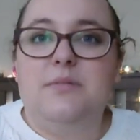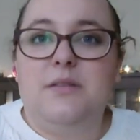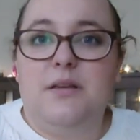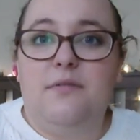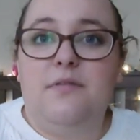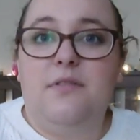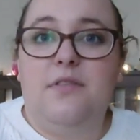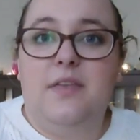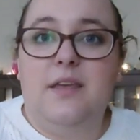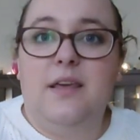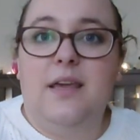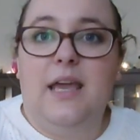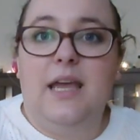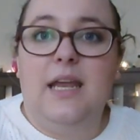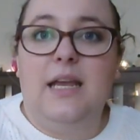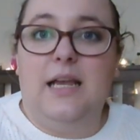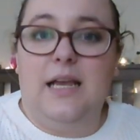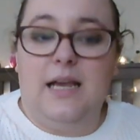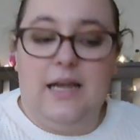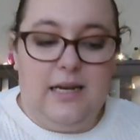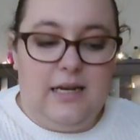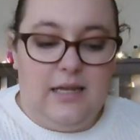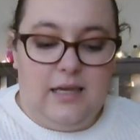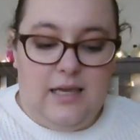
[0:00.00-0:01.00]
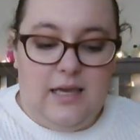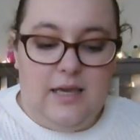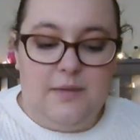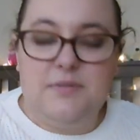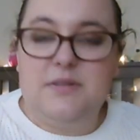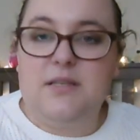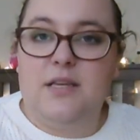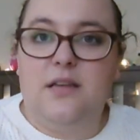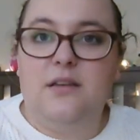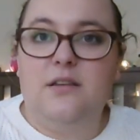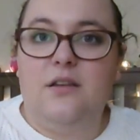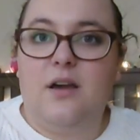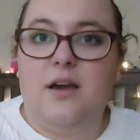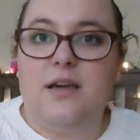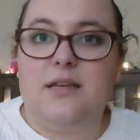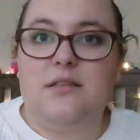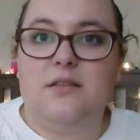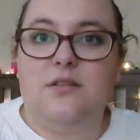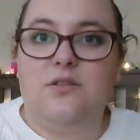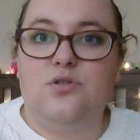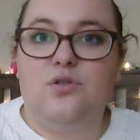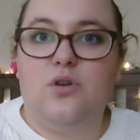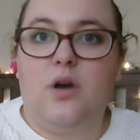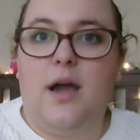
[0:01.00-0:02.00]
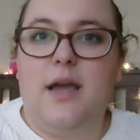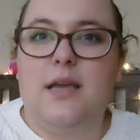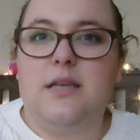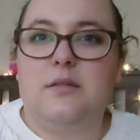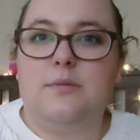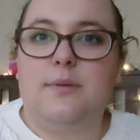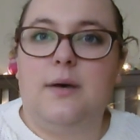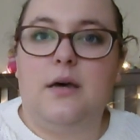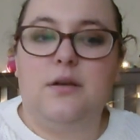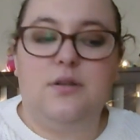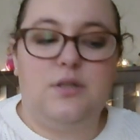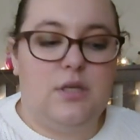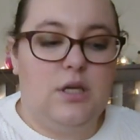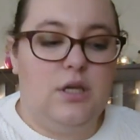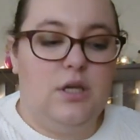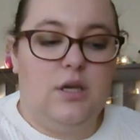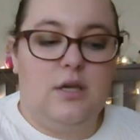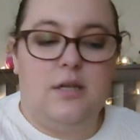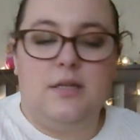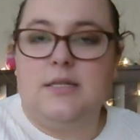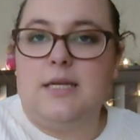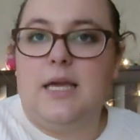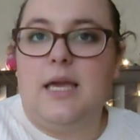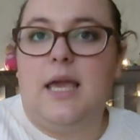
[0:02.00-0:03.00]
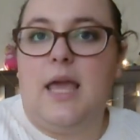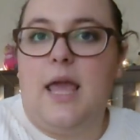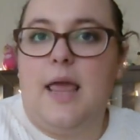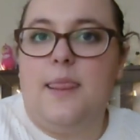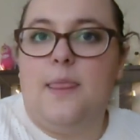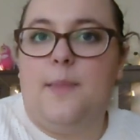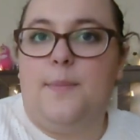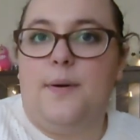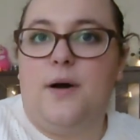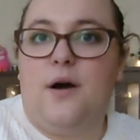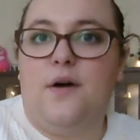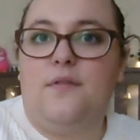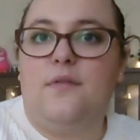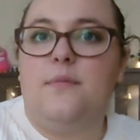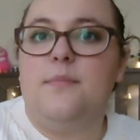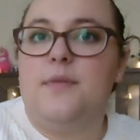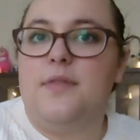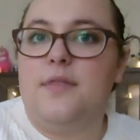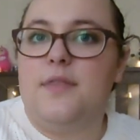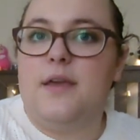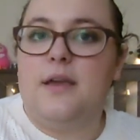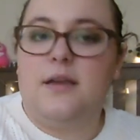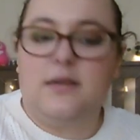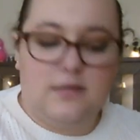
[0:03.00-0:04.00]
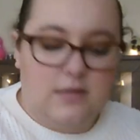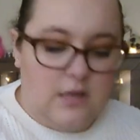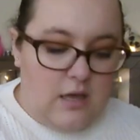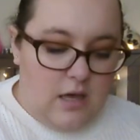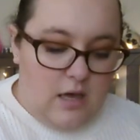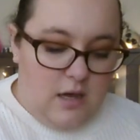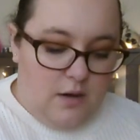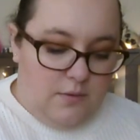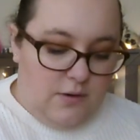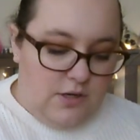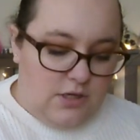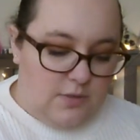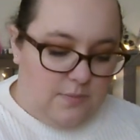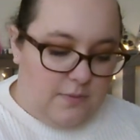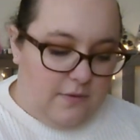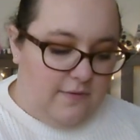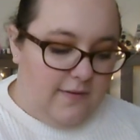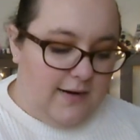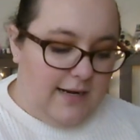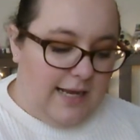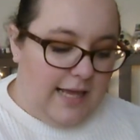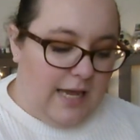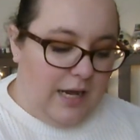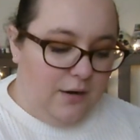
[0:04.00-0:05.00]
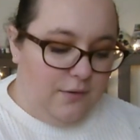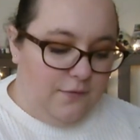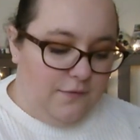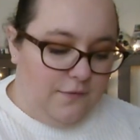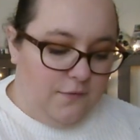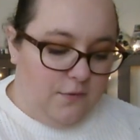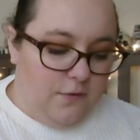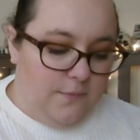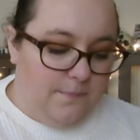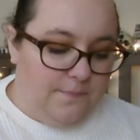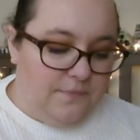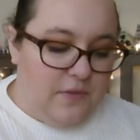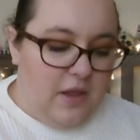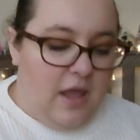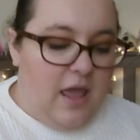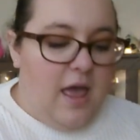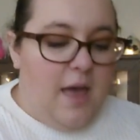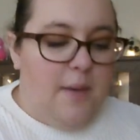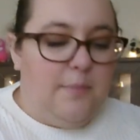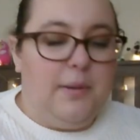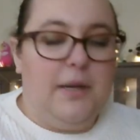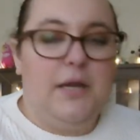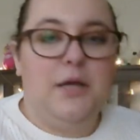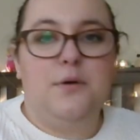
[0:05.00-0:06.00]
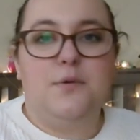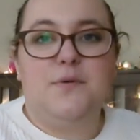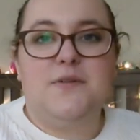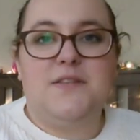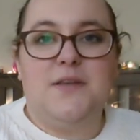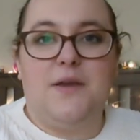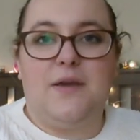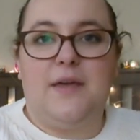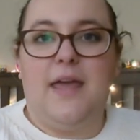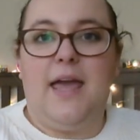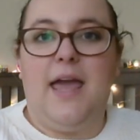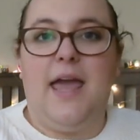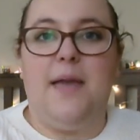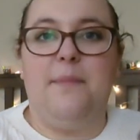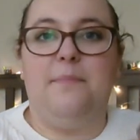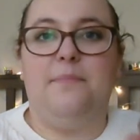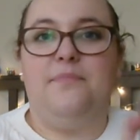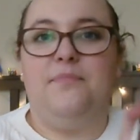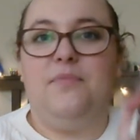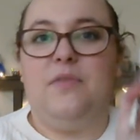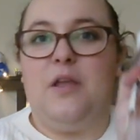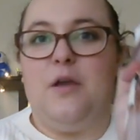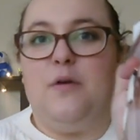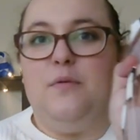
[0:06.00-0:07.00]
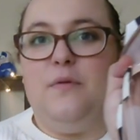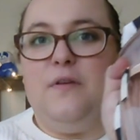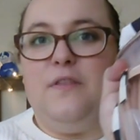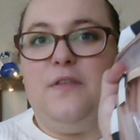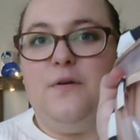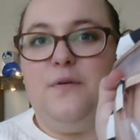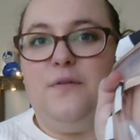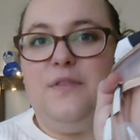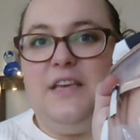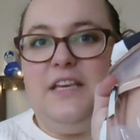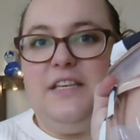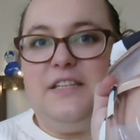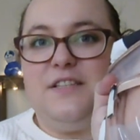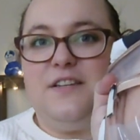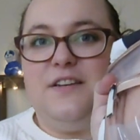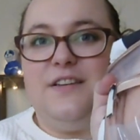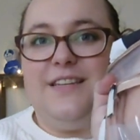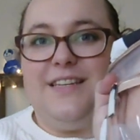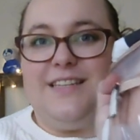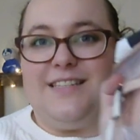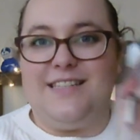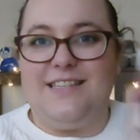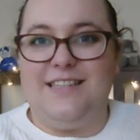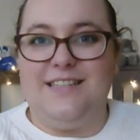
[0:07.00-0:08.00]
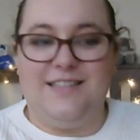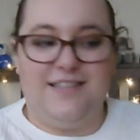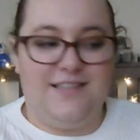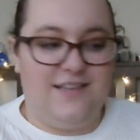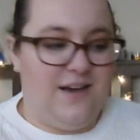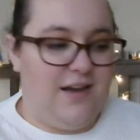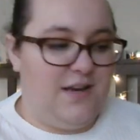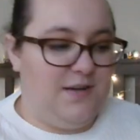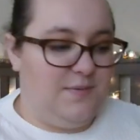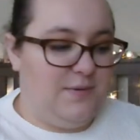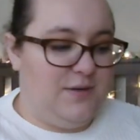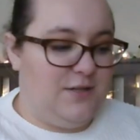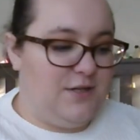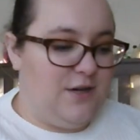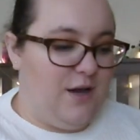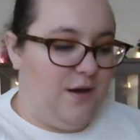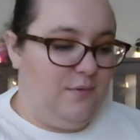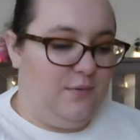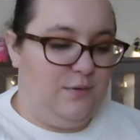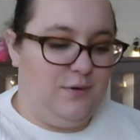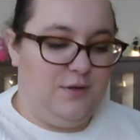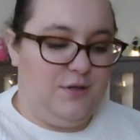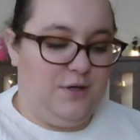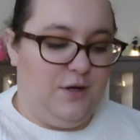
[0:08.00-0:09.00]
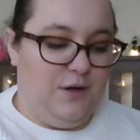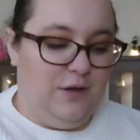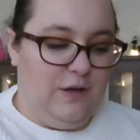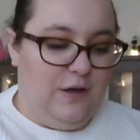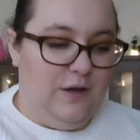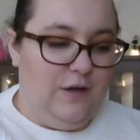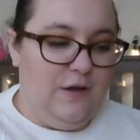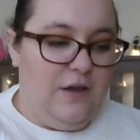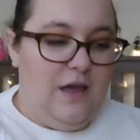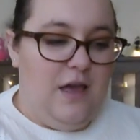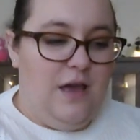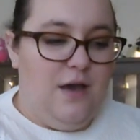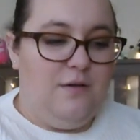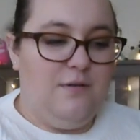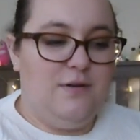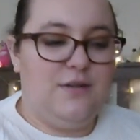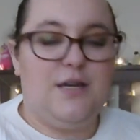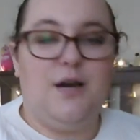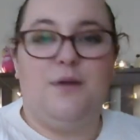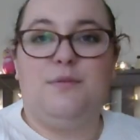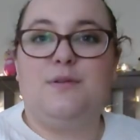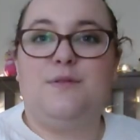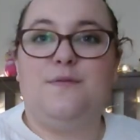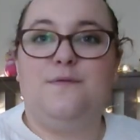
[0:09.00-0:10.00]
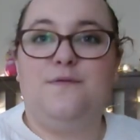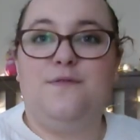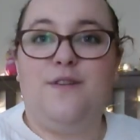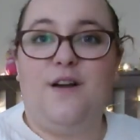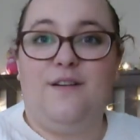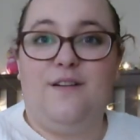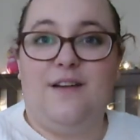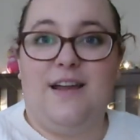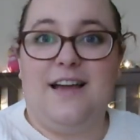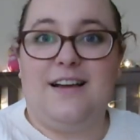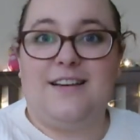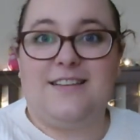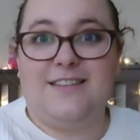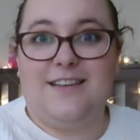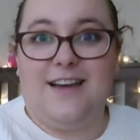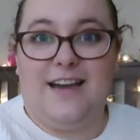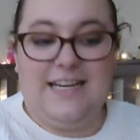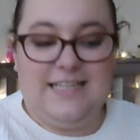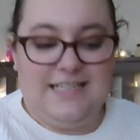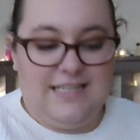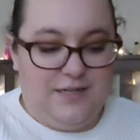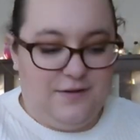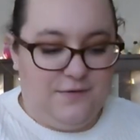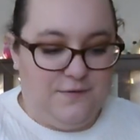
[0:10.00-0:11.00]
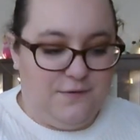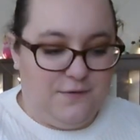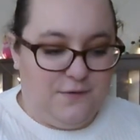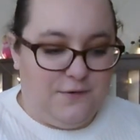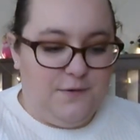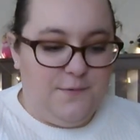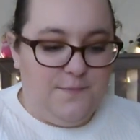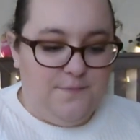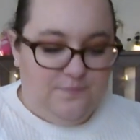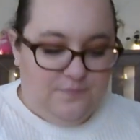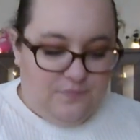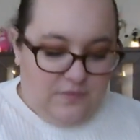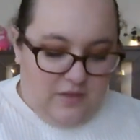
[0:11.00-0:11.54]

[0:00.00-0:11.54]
everything in it, and it keeps it nice and dry as well, so you can take it in the bathroom and things, which would be really helpful. But it also came with all these goodies inside, which I will show you, which I was very excited for.